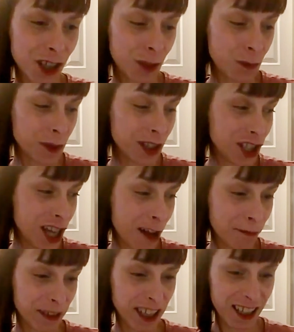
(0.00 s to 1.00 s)
just been
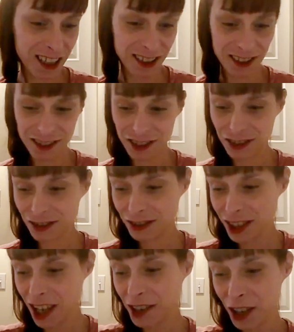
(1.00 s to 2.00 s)
shopping and
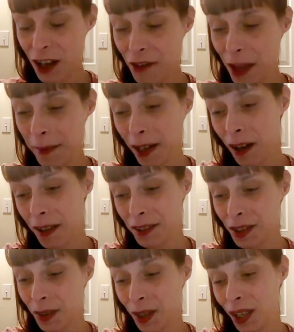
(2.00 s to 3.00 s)
I saw it there. I'm like, oh,
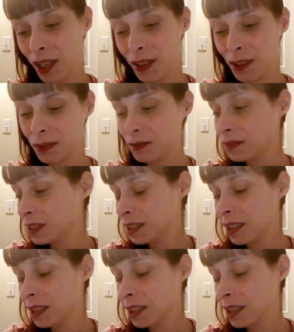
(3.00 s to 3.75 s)
it's so cute.